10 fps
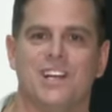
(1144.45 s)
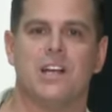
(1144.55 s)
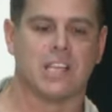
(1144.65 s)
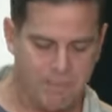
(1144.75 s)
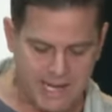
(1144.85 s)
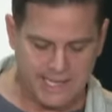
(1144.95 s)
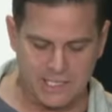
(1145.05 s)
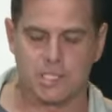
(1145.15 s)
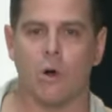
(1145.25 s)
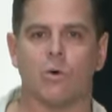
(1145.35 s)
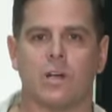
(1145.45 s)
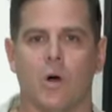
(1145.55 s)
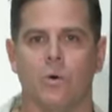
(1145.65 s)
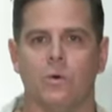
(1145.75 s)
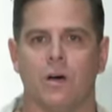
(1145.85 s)
Because my kids don't
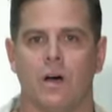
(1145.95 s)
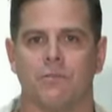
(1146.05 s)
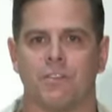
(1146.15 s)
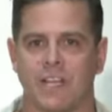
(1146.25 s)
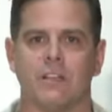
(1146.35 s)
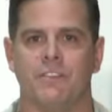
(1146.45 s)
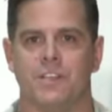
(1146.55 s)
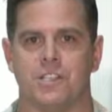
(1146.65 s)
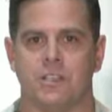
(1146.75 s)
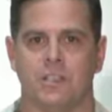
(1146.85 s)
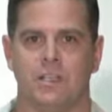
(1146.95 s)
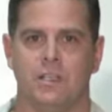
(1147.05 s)
go for television.